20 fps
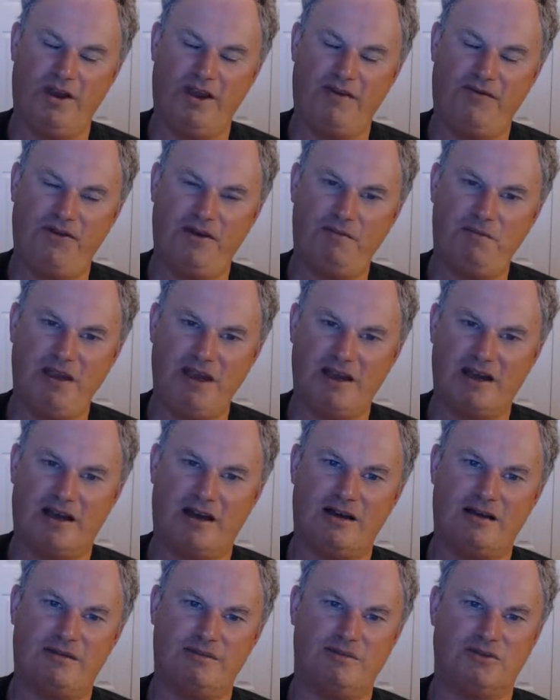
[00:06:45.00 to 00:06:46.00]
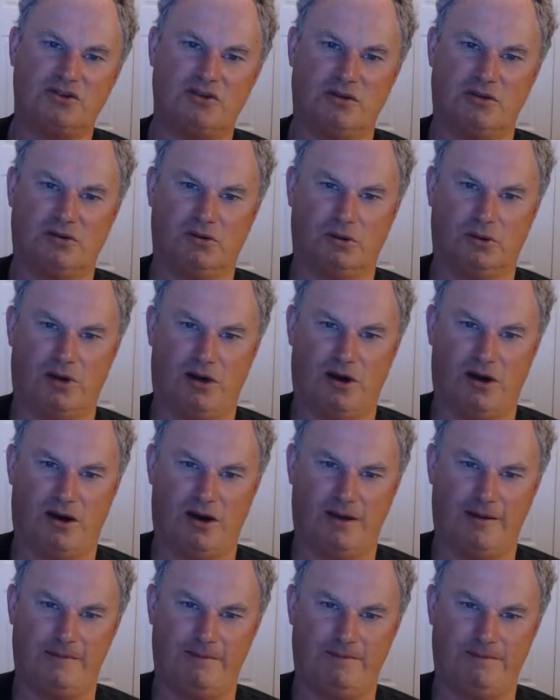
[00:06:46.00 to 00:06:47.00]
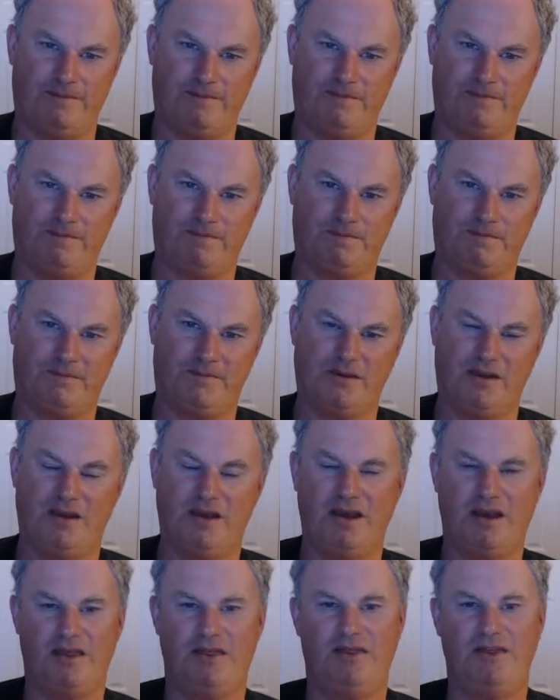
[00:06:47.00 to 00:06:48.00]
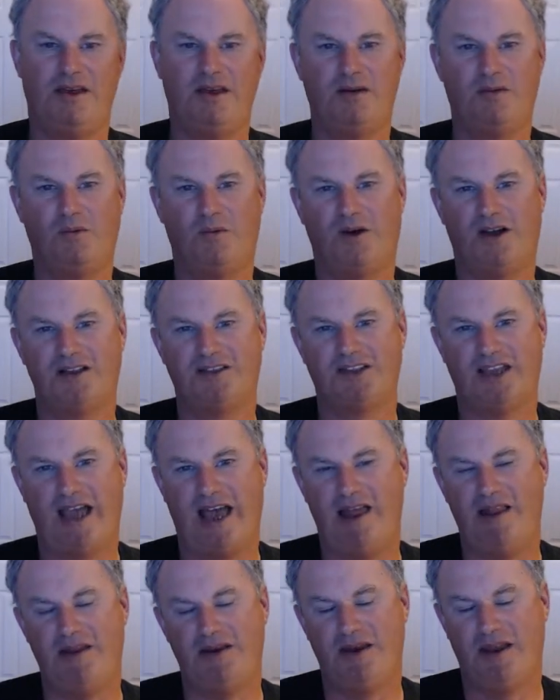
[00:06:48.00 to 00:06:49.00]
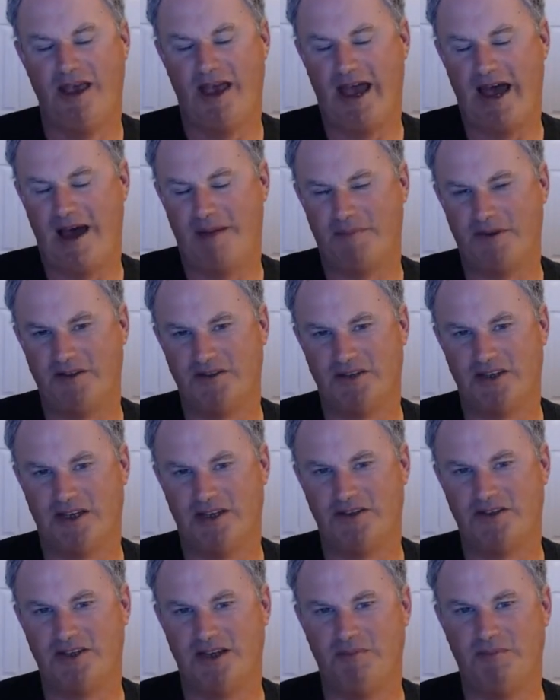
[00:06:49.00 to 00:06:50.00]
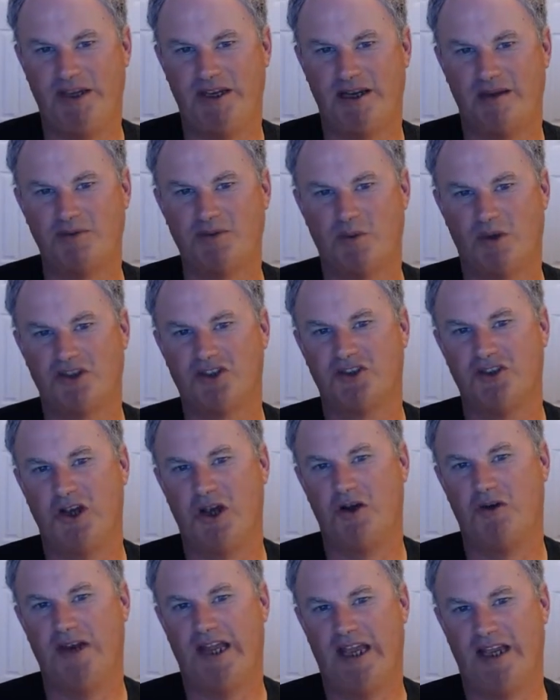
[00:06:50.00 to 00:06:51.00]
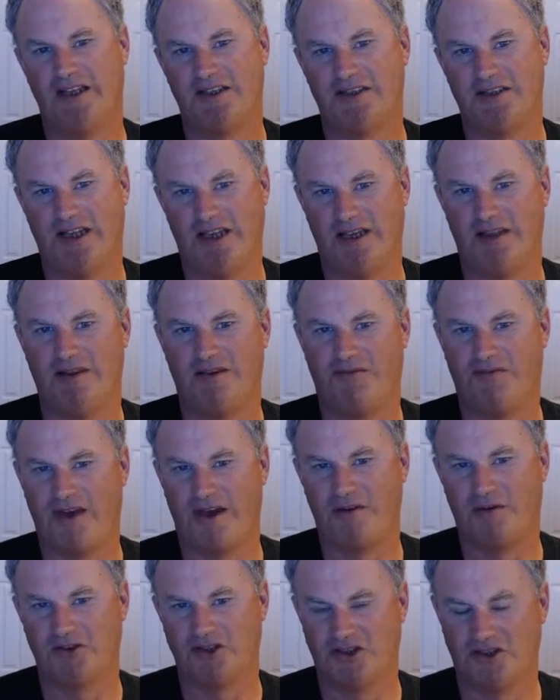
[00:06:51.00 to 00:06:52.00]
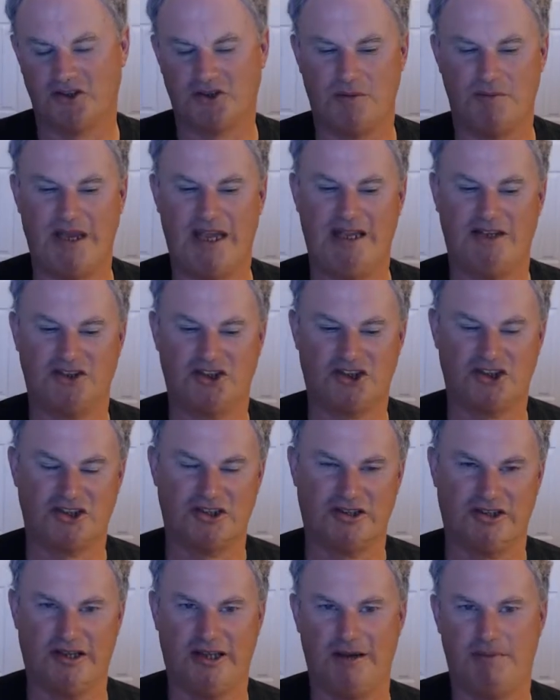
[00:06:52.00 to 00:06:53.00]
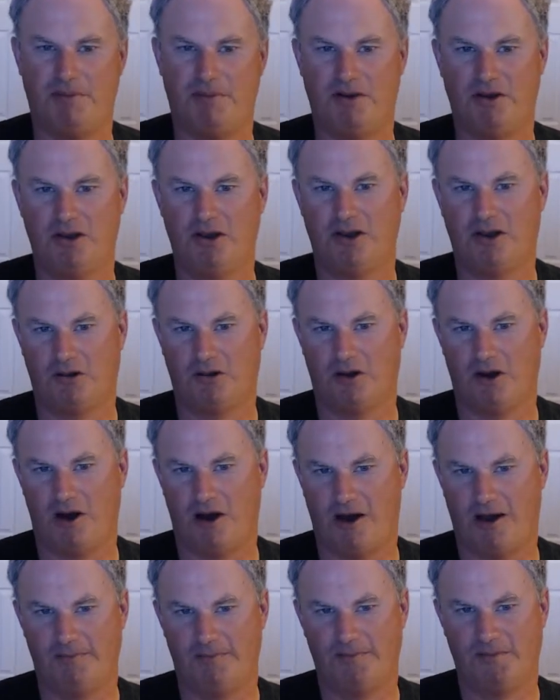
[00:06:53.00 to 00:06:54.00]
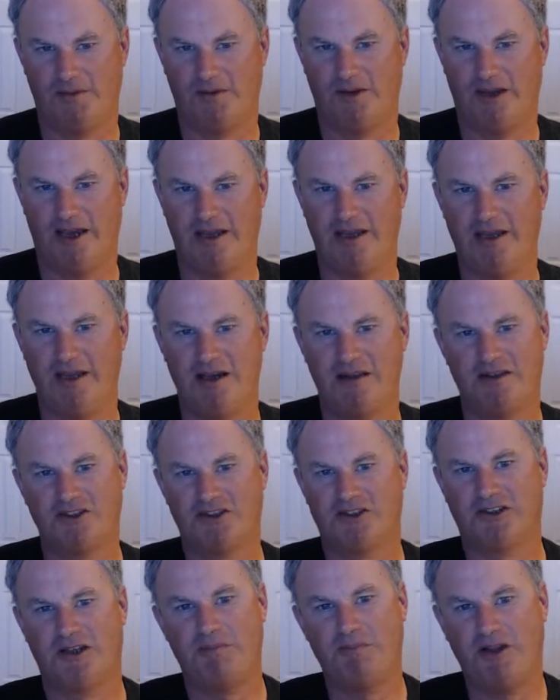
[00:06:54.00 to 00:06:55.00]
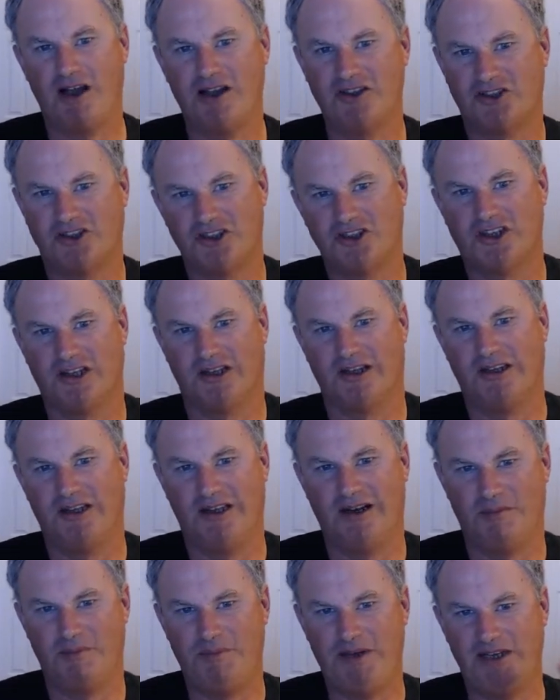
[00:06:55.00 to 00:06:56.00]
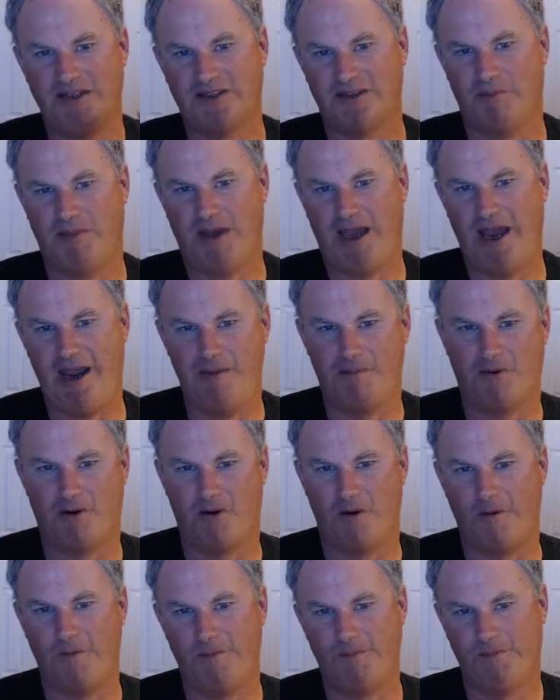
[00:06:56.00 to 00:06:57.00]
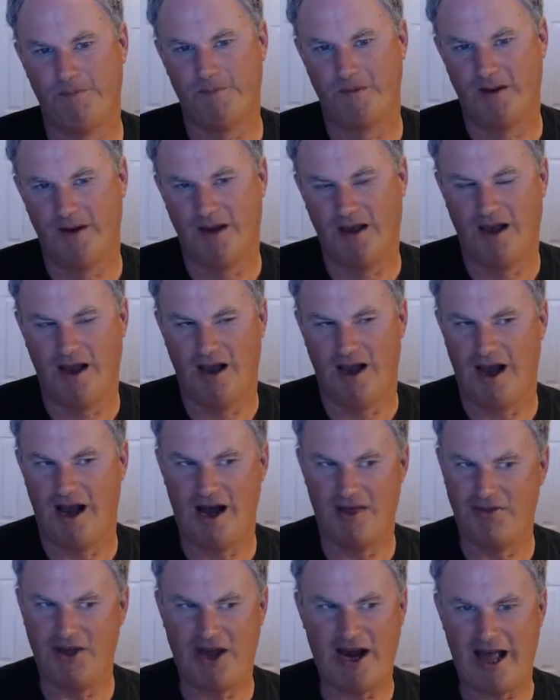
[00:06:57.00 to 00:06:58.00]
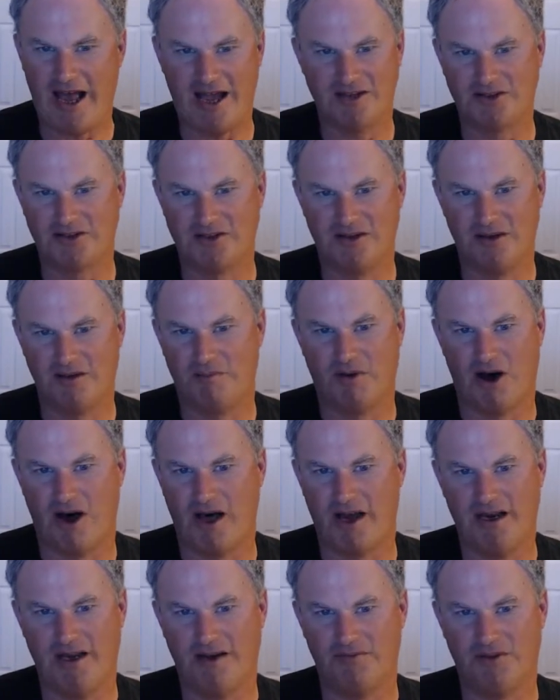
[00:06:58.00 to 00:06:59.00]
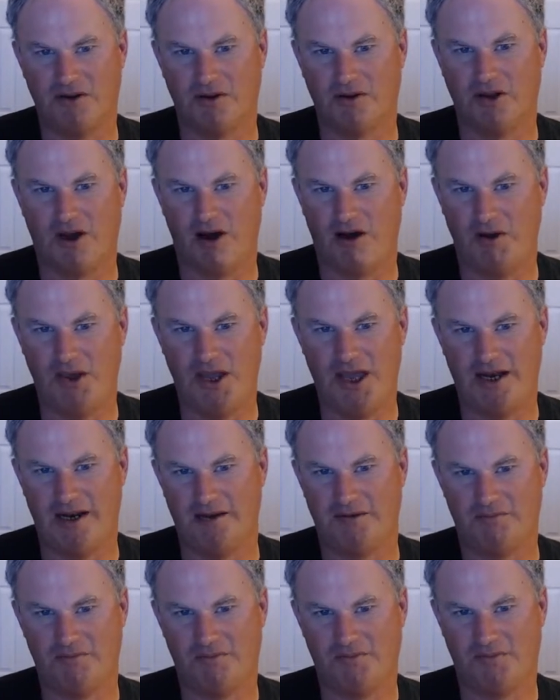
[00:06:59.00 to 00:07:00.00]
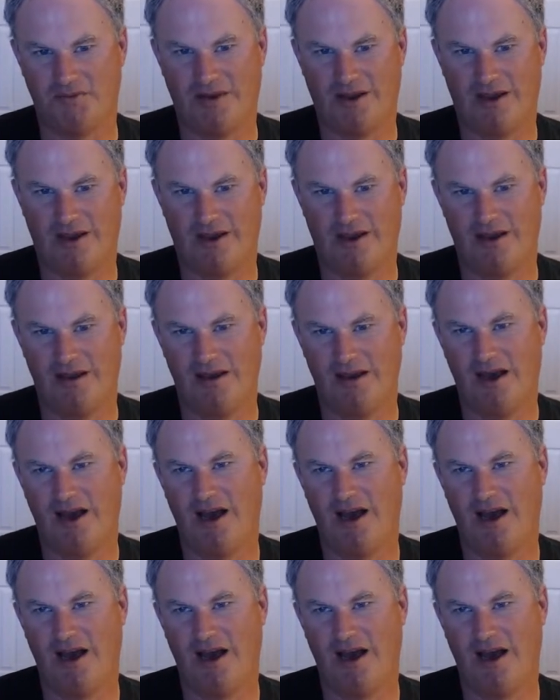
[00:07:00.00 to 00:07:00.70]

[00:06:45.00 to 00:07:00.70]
if it becomes law, then what happens is it becomes what's known as in the federal system a slip law. Okay, the slip law is just a little piece of paper that has the body of the law in it. Okay.